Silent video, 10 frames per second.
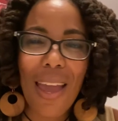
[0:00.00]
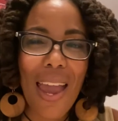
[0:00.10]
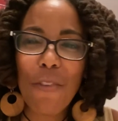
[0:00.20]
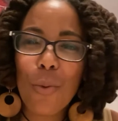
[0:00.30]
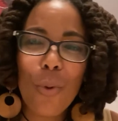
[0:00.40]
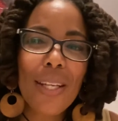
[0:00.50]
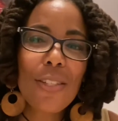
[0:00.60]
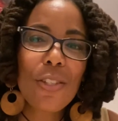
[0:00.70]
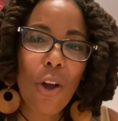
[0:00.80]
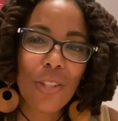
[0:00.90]
Everyone
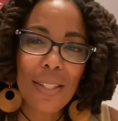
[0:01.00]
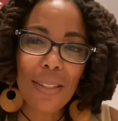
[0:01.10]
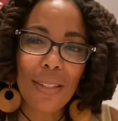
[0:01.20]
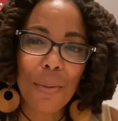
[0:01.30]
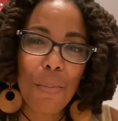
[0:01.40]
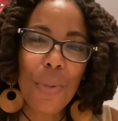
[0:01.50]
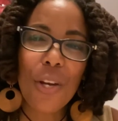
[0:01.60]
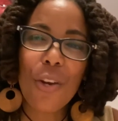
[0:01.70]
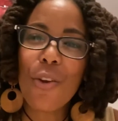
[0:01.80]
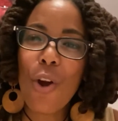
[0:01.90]
exalts it, but
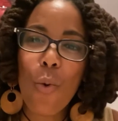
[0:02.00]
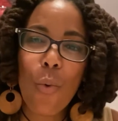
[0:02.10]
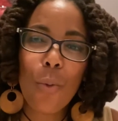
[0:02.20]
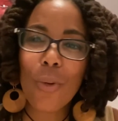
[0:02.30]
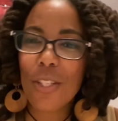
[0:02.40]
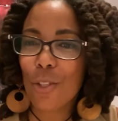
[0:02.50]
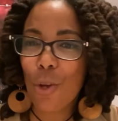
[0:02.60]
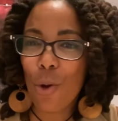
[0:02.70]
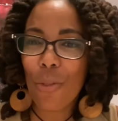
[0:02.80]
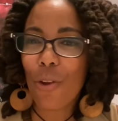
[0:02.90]
no one wants to
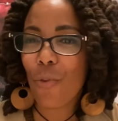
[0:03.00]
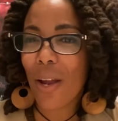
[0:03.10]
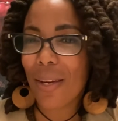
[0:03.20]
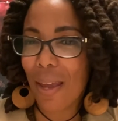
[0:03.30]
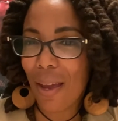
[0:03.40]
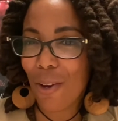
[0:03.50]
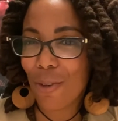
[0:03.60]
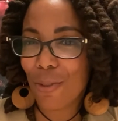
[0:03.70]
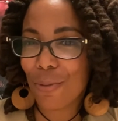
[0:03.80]
go there right now.